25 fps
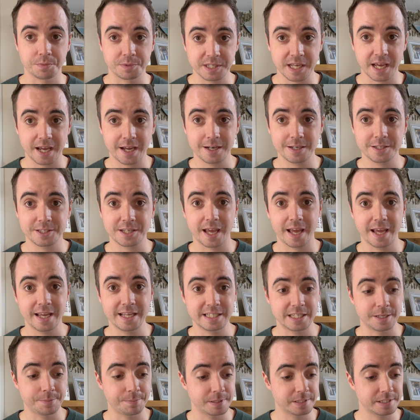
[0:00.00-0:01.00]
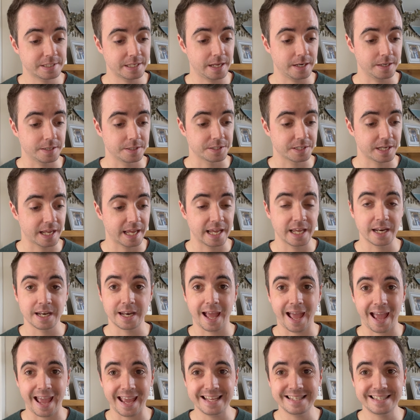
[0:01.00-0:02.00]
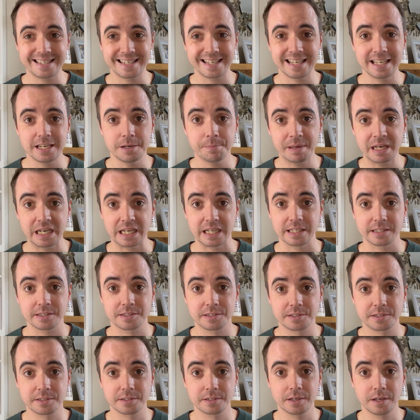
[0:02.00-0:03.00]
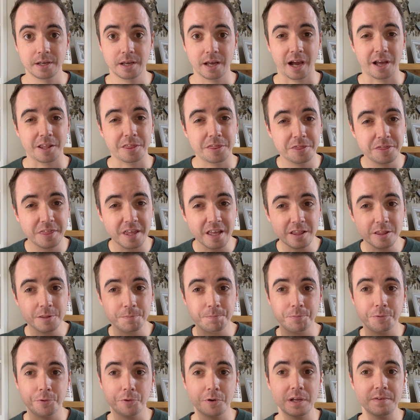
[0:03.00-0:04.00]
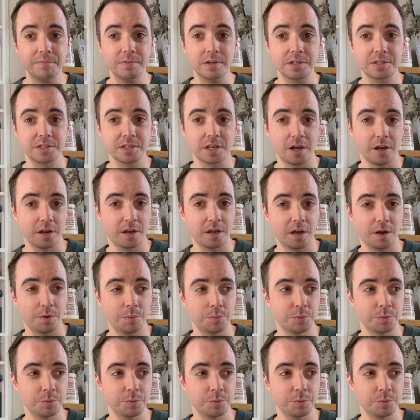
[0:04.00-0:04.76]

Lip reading: 10 to 80% in 18 minutes. I think the previous Taycan